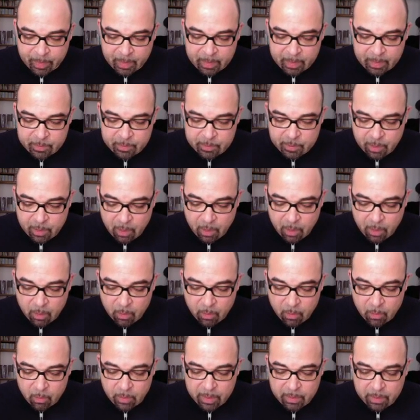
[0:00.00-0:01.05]
So
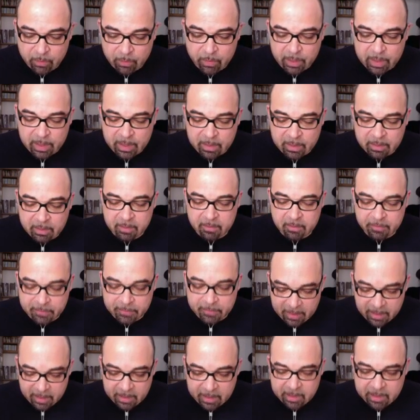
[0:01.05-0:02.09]
when we
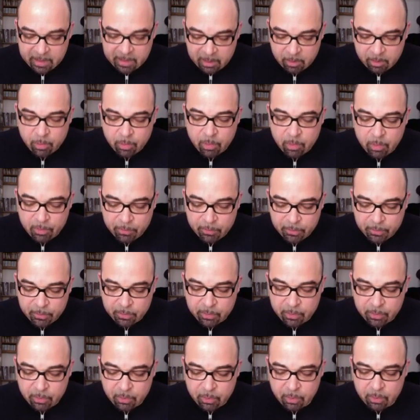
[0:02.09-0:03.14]
finally did move
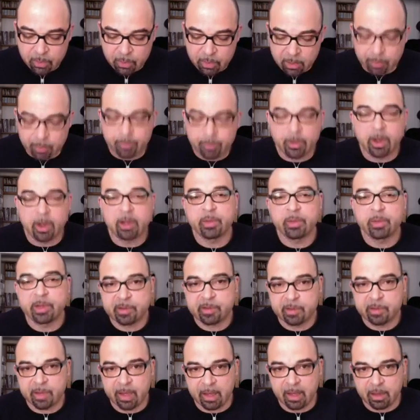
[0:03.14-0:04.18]
to a Broadway
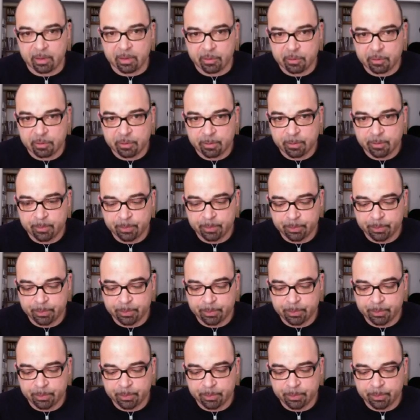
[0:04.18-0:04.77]
stage,